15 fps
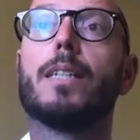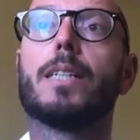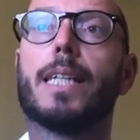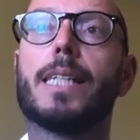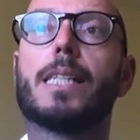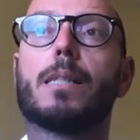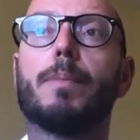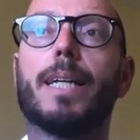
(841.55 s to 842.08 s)

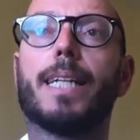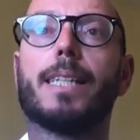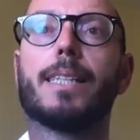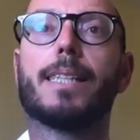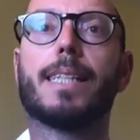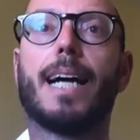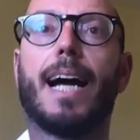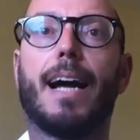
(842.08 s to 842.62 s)
This
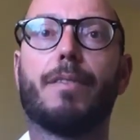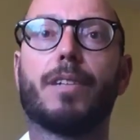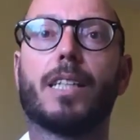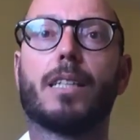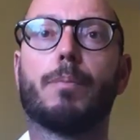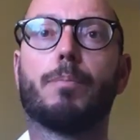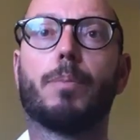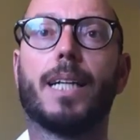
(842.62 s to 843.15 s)
means that
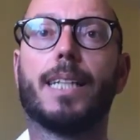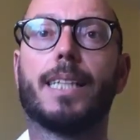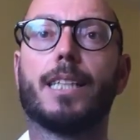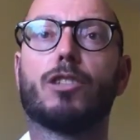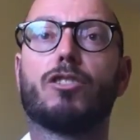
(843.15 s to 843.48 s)
having completely